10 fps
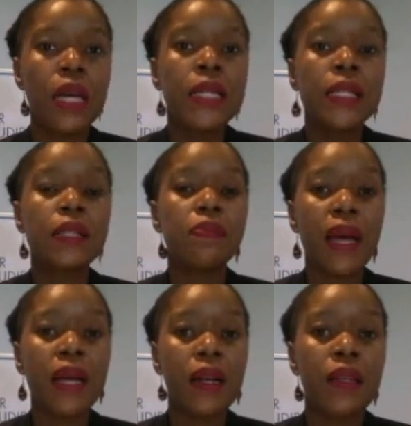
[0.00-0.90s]

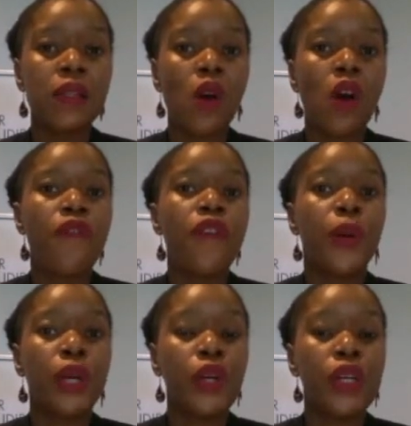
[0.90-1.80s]
Smugglers are
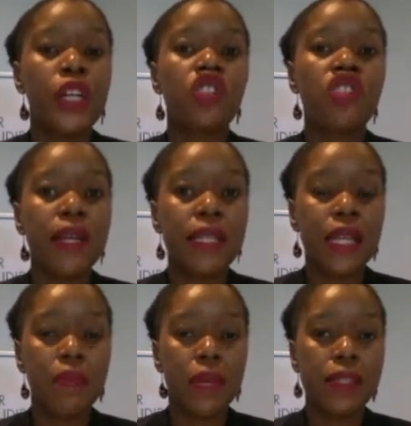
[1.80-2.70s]
very good at trading
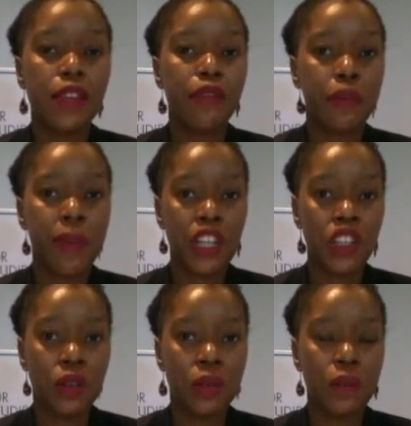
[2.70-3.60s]
in
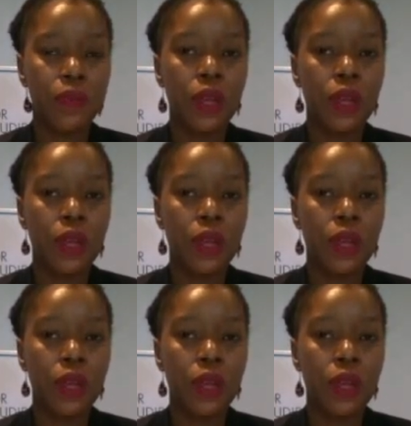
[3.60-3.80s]
misinformation.